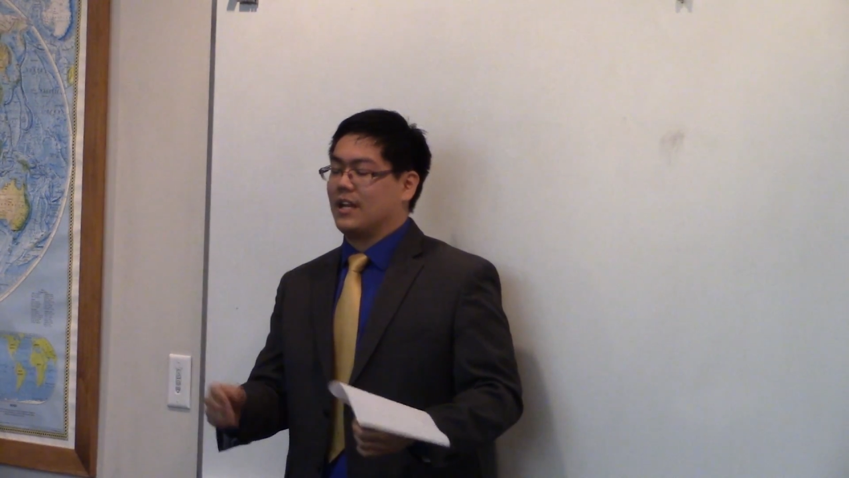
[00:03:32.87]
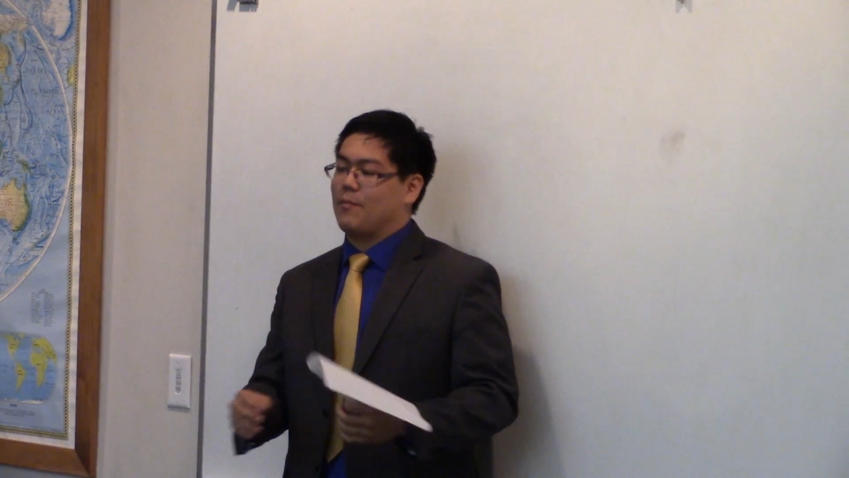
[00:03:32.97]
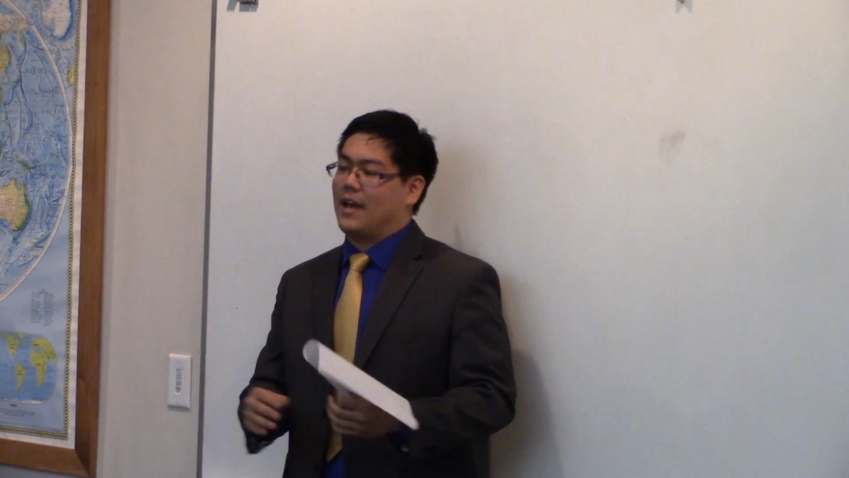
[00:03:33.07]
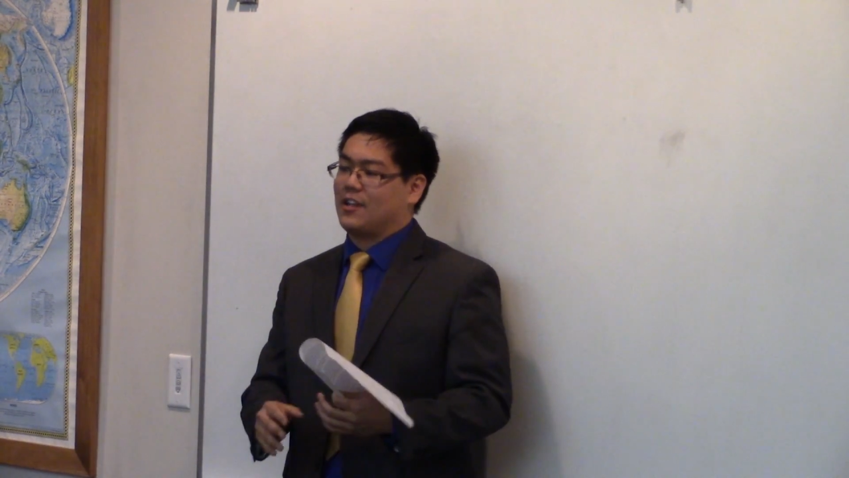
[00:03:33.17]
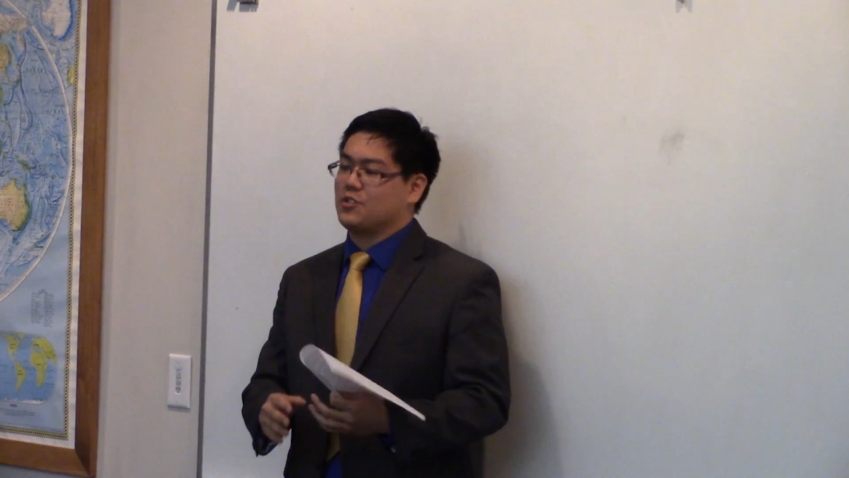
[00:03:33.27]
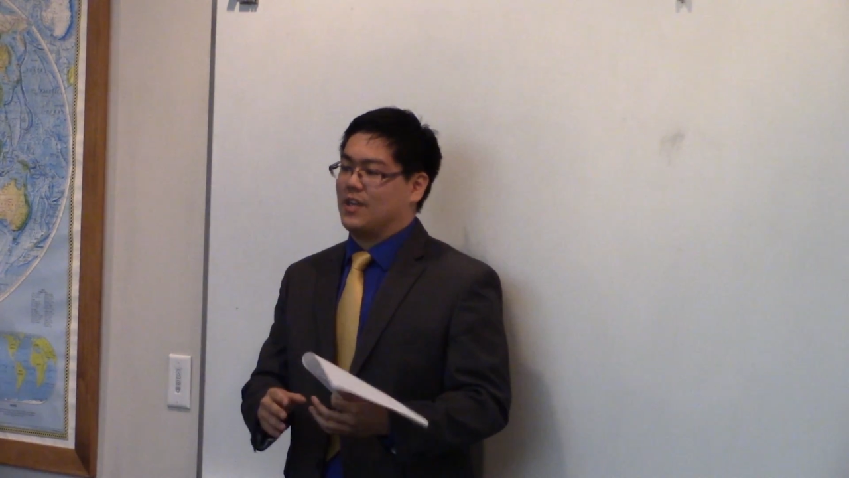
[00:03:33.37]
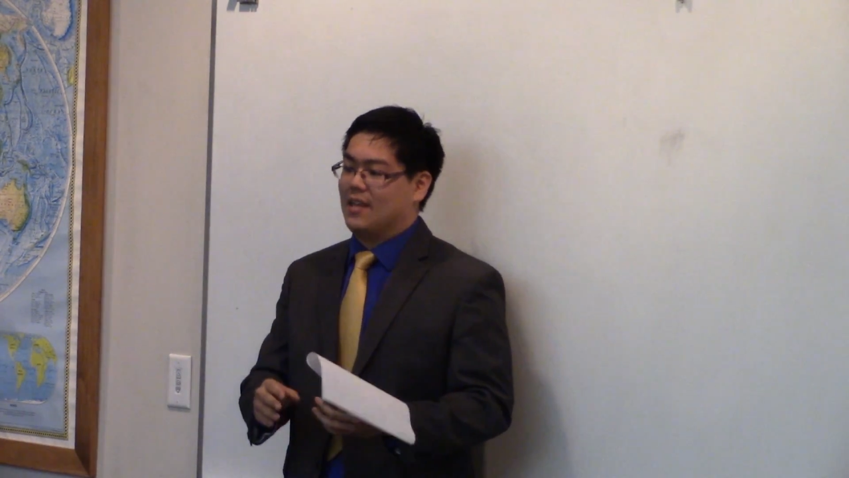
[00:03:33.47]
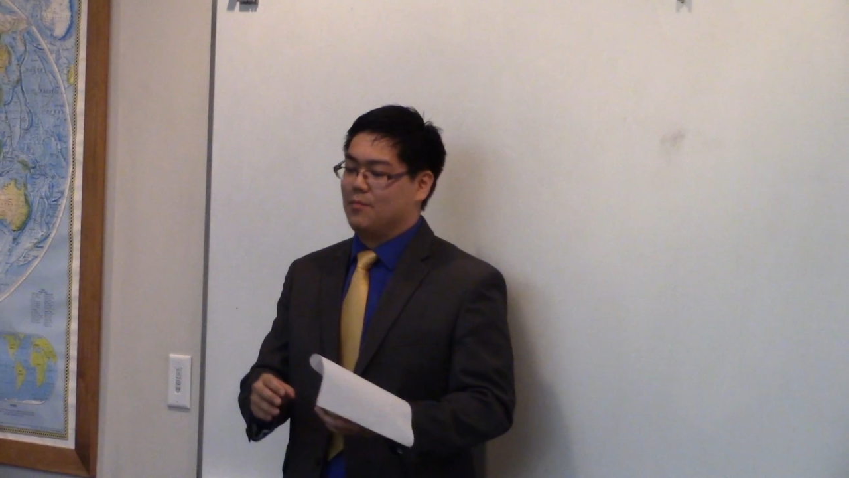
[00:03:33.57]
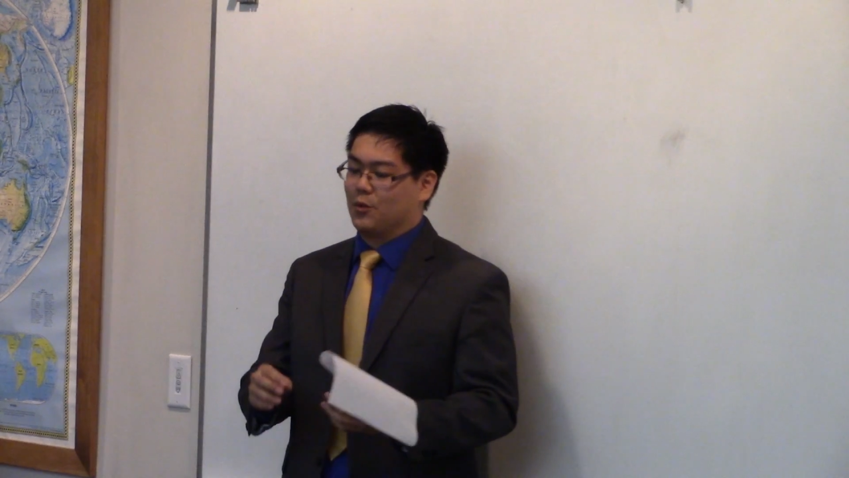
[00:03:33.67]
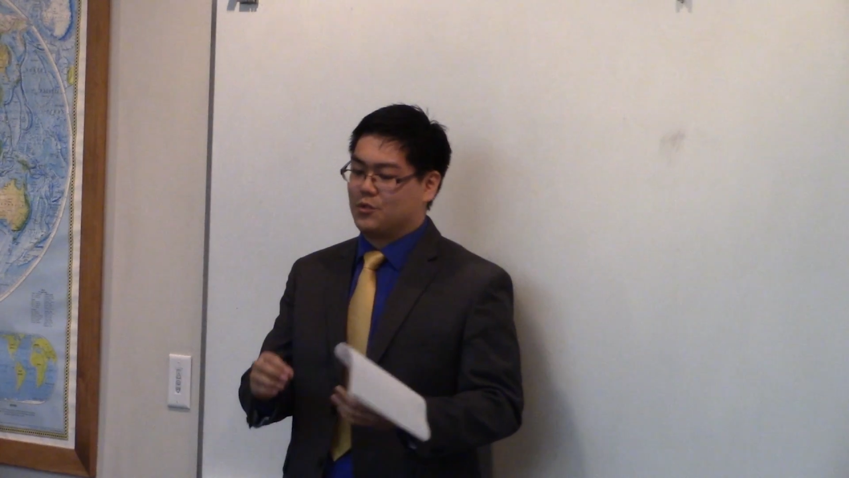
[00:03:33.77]
I'm actually
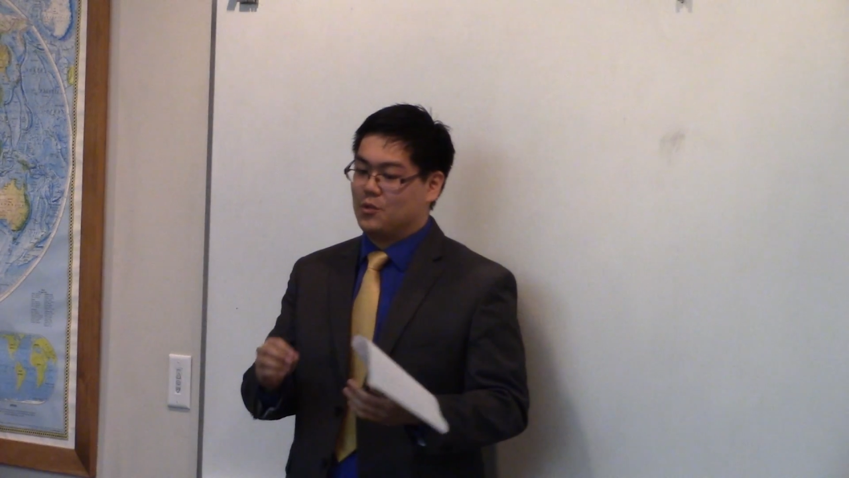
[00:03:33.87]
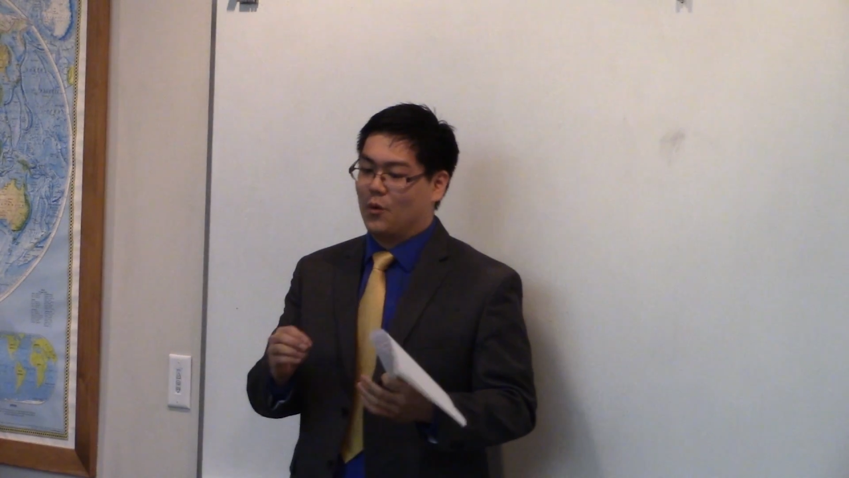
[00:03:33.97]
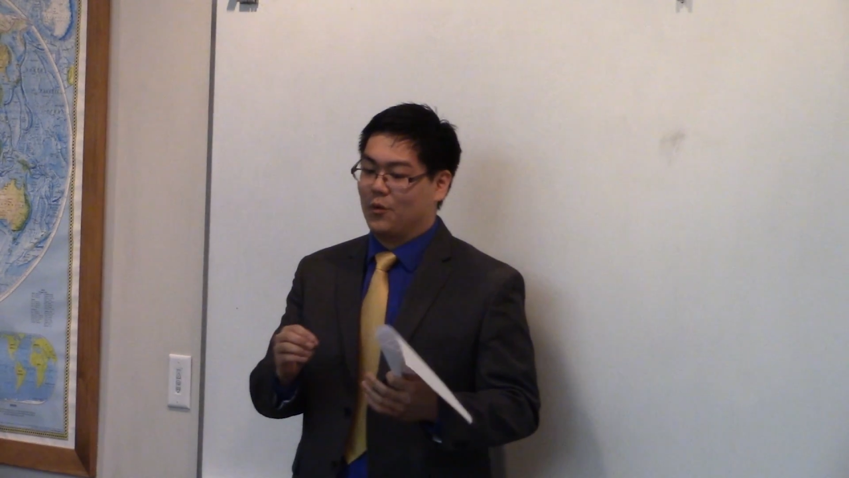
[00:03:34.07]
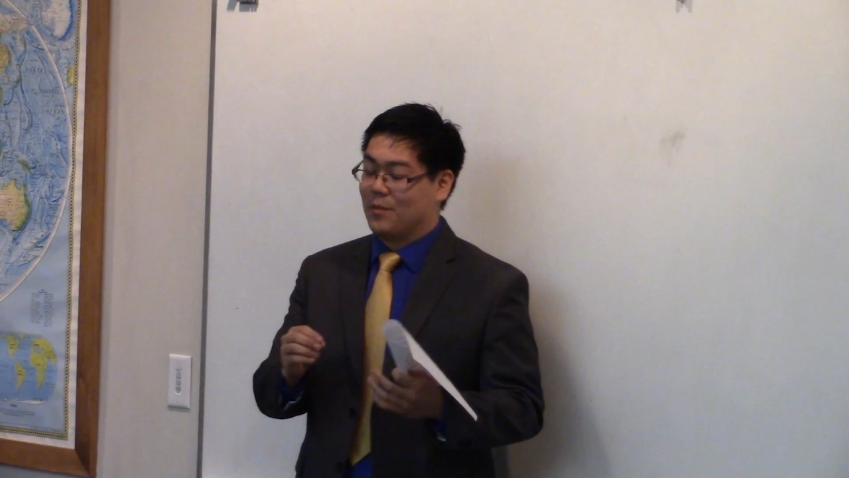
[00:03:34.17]
able to only